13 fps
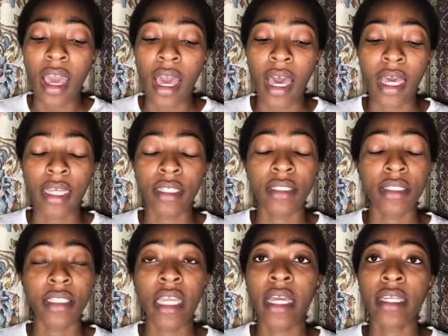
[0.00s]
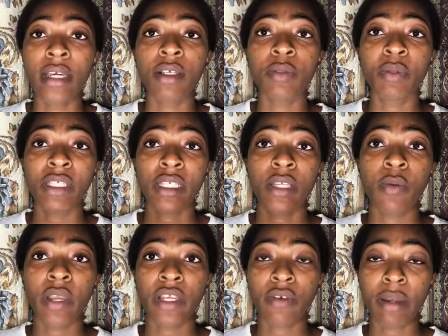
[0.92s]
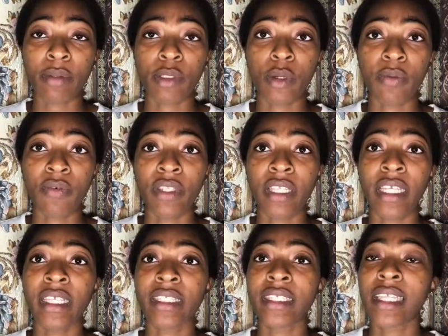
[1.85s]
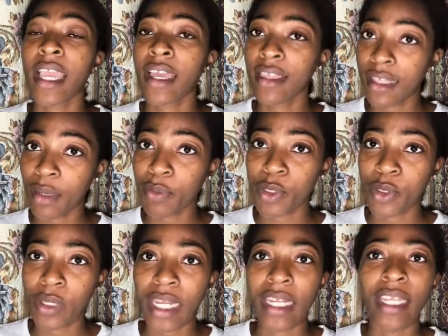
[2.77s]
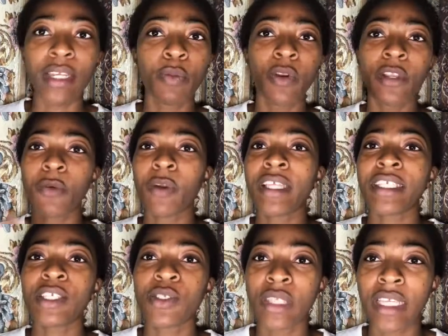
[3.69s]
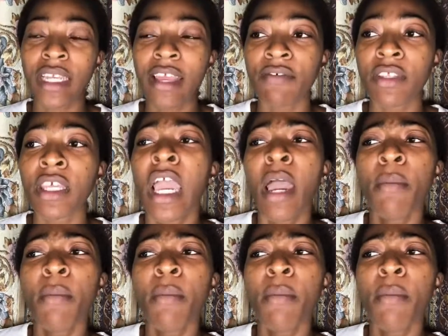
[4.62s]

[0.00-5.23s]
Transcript: And yeah, that was basically where they wrapped it up for the 10th episode, and then they quickly went into the 11th,